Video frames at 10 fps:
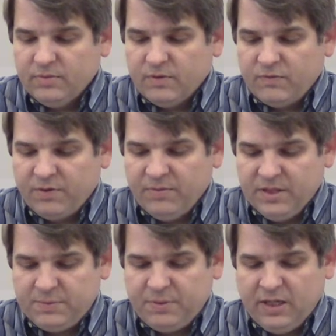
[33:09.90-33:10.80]
From
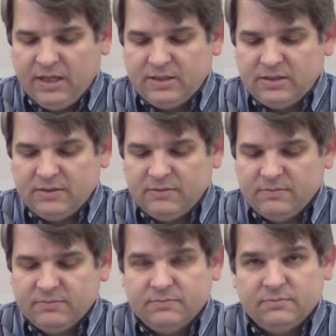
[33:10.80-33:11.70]
this place,
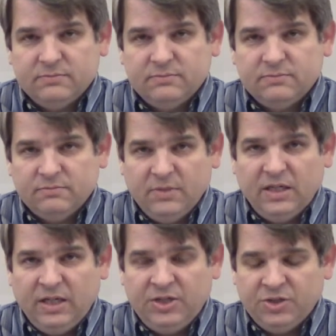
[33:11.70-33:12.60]

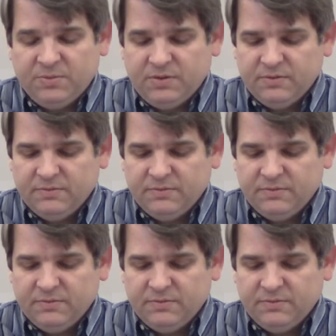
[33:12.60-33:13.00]
meaning Egypt.